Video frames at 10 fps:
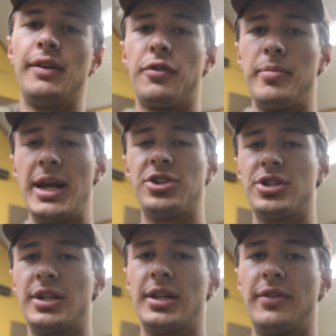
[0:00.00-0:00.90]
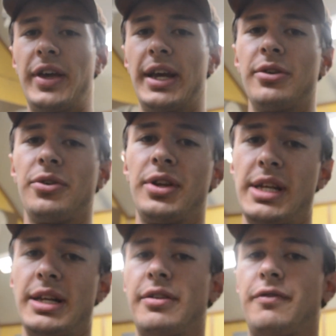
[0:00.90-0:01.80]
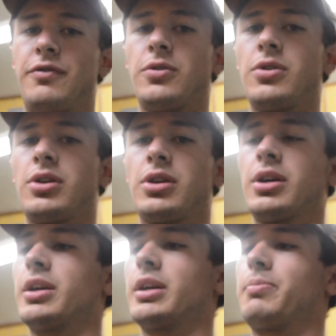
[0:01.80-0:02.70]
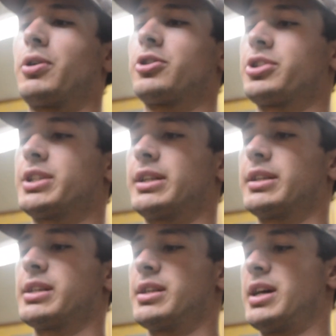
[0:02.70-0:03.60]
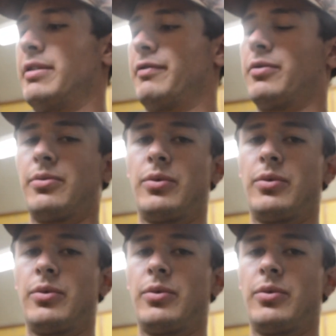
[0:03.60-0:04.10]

information that you'll need for purchasing this knife,